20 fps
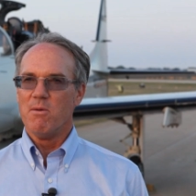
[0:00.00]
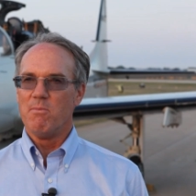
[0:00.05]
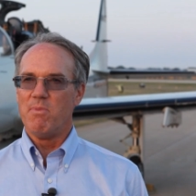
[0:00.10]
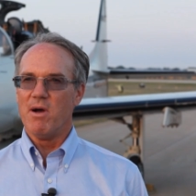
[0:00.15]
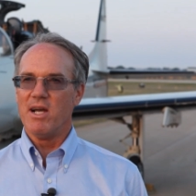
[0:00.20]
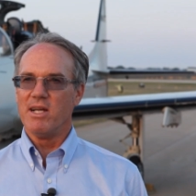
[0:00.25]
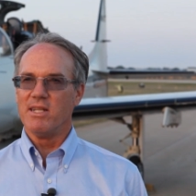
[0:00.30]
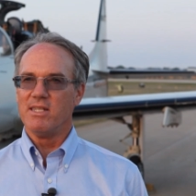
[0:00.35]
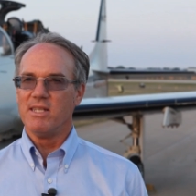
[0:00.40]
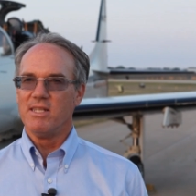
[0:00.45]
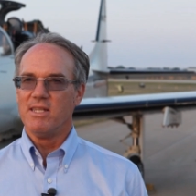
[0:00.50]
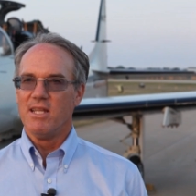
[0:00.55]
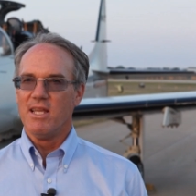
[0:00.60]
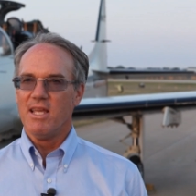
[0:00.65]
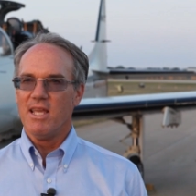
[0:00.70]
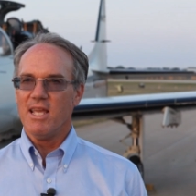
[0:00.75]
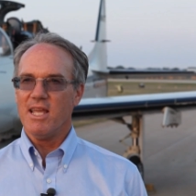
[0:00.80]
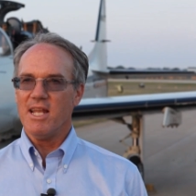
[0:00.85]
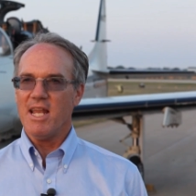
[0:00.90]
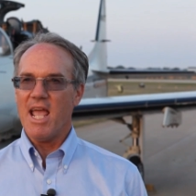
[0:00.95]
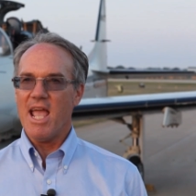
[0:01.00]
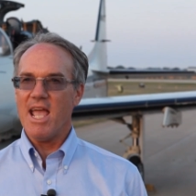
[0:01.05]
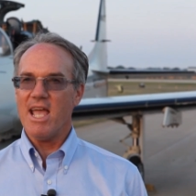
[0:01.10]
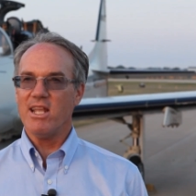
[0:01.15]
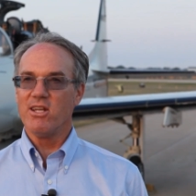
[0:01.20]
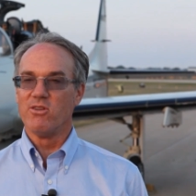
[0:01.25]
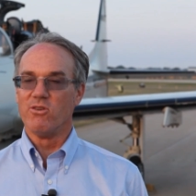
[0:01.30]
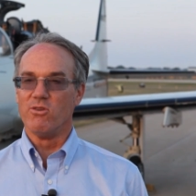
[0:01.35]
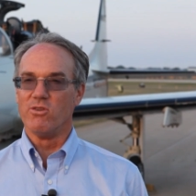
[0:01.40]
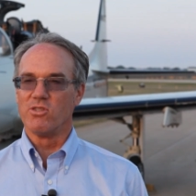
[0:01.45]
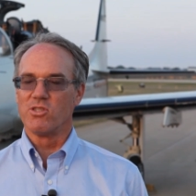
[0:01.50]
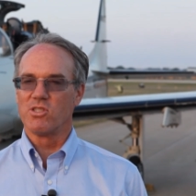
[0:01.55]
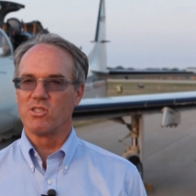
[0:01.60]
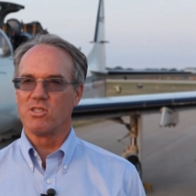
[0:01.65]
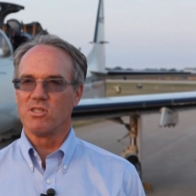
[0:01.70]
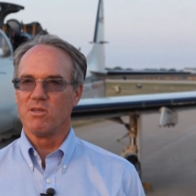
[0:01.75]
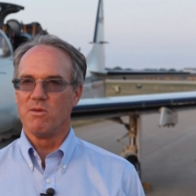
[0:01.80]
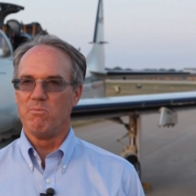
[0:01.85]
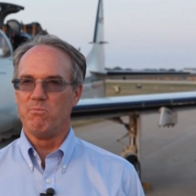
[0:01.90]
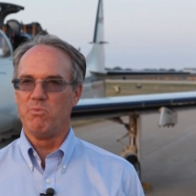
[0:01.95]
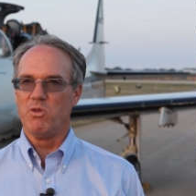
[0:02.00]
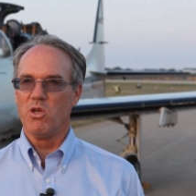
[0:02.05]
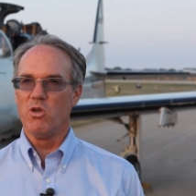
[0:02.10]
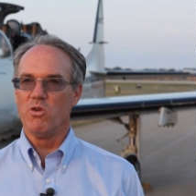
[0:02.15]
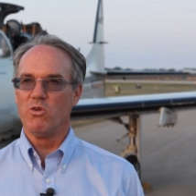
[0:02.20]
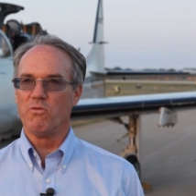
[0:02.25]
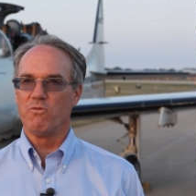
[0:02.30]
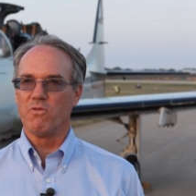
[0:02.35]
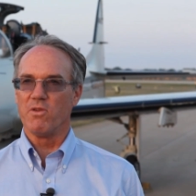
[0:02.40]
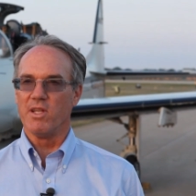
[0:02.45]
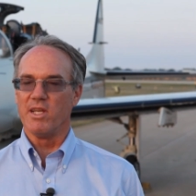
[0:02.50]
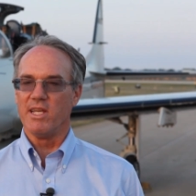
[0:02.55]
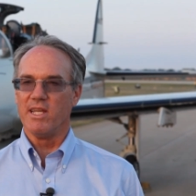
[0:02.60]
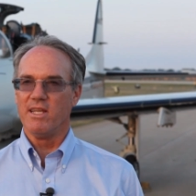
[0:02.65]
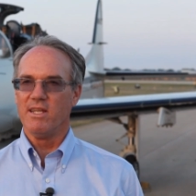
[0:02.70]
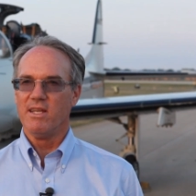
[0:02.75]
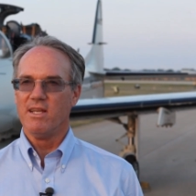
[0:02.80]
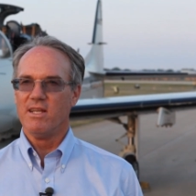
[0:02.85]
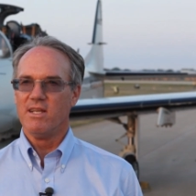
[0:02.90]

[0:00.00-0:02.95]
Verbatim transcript: but it handles beautifully.